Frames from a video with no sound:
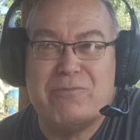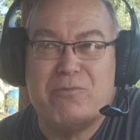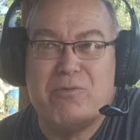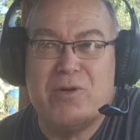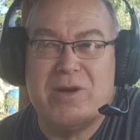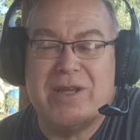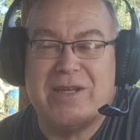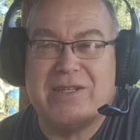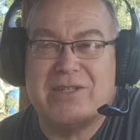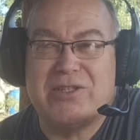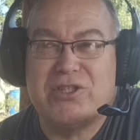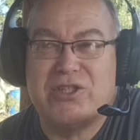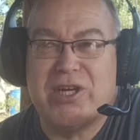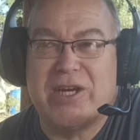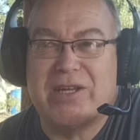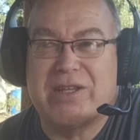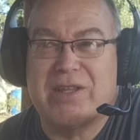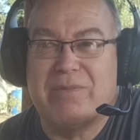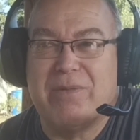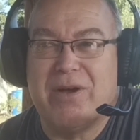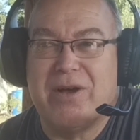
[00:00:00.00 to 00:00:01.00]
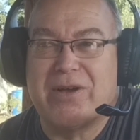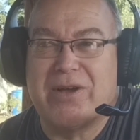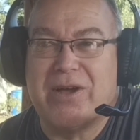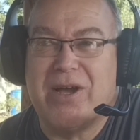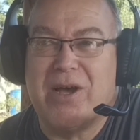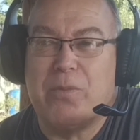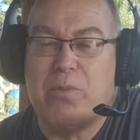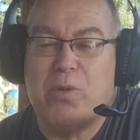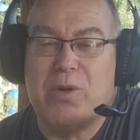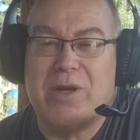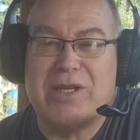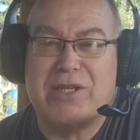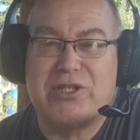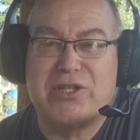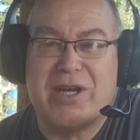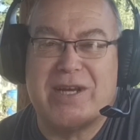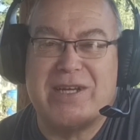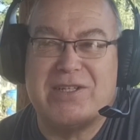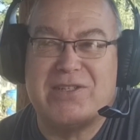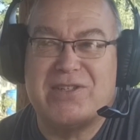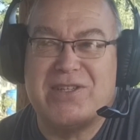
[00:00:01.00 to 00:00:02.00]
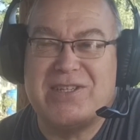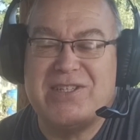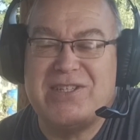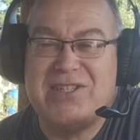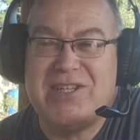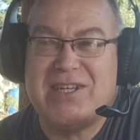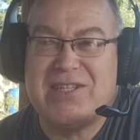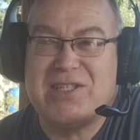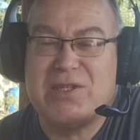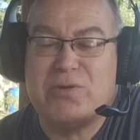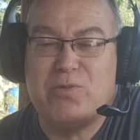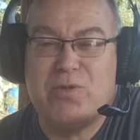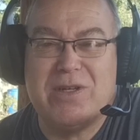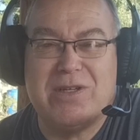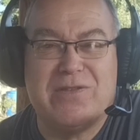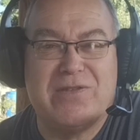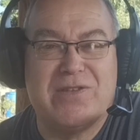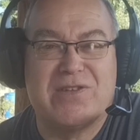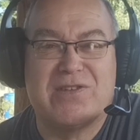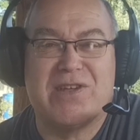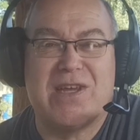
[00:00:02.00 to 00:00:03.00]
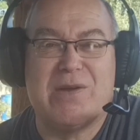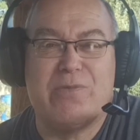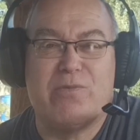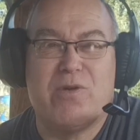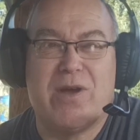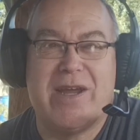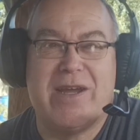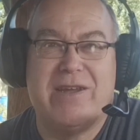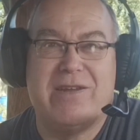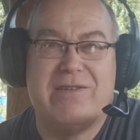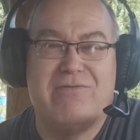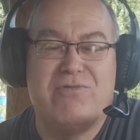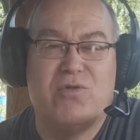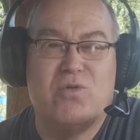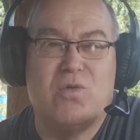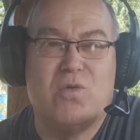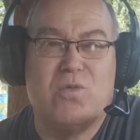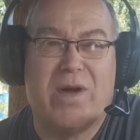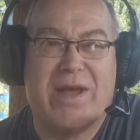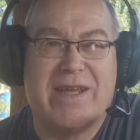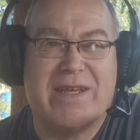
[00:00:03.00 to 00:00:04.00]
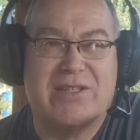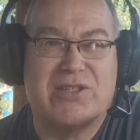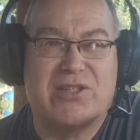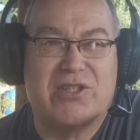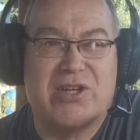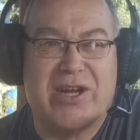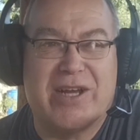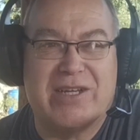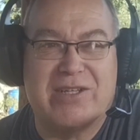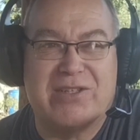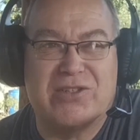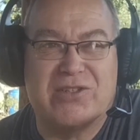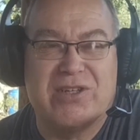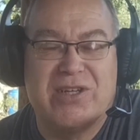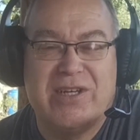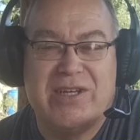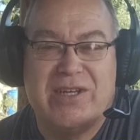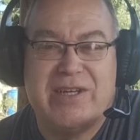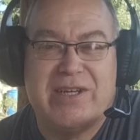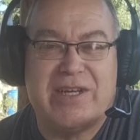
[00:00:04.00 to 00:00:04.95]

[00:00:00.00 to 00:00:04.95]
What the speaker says: Will it shake the market up? Will it change things? Yes, it will, in the same way Norway has changed.